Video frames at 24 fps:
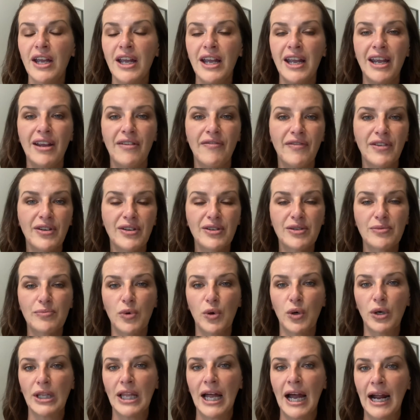It feels
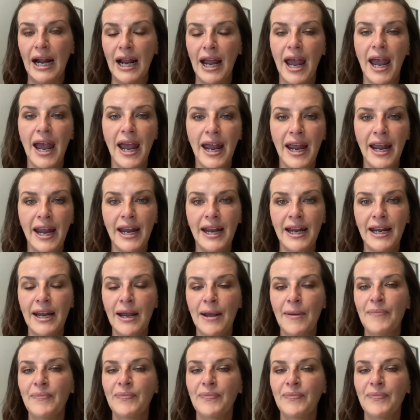more like hay.